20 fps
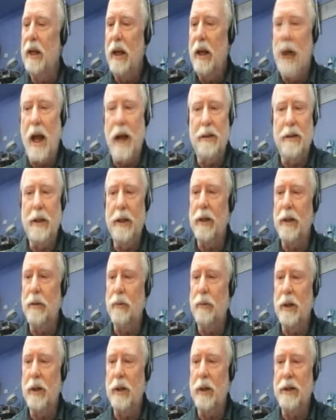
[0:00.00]
I think it
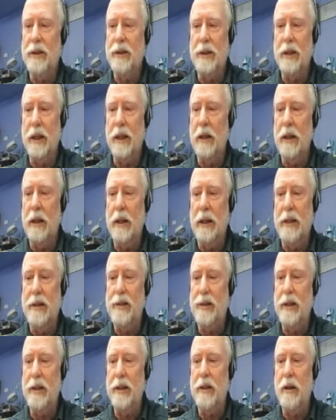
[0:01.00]
was uh, listed
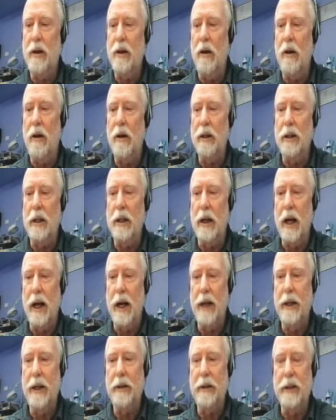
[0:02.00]
online on
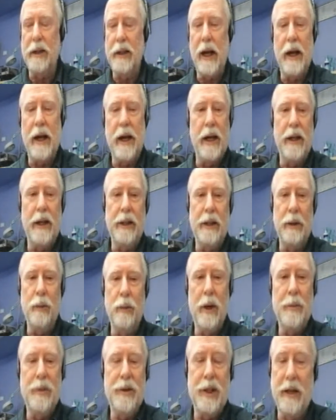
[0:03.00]
the AAD
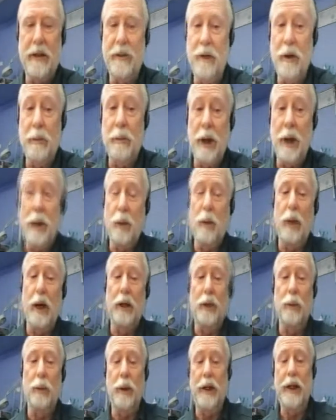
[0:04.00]
website for about one
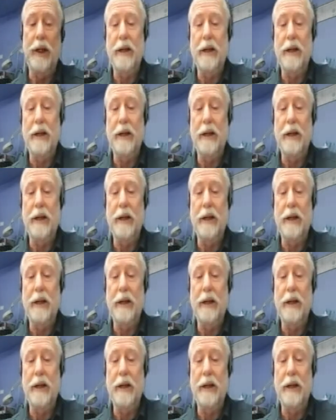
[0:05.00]
week.